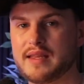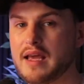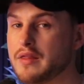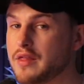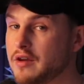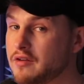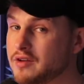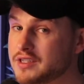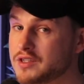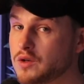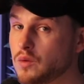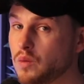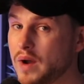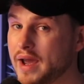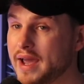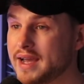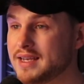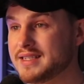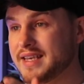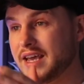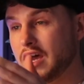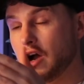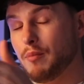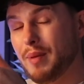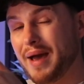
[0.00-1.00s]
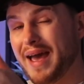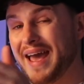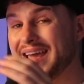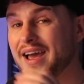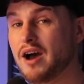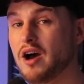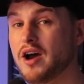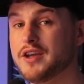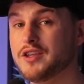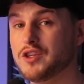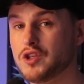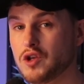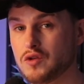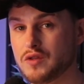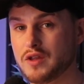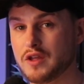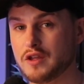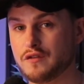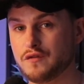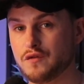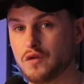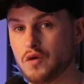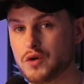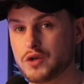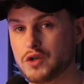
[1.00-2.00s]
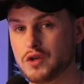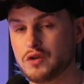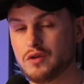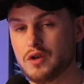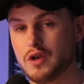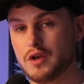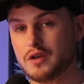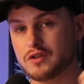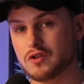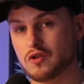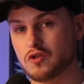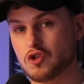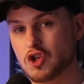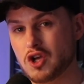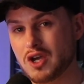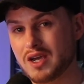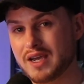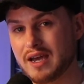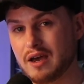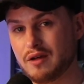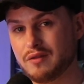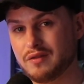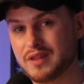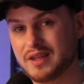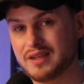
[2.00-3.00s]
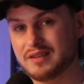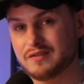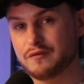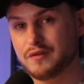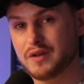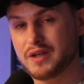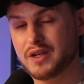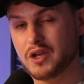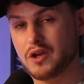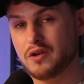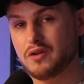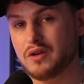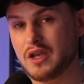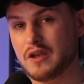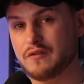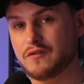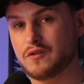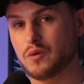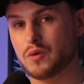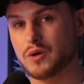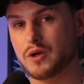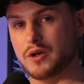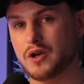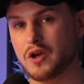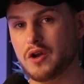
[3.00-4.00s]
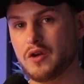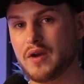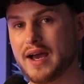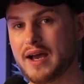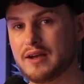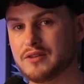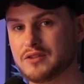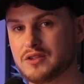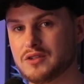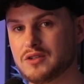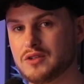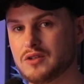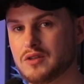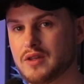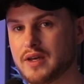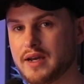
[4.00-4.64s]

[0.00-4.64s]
Now, there is a way to help AI do this for you, so check out this video if you want to know how to do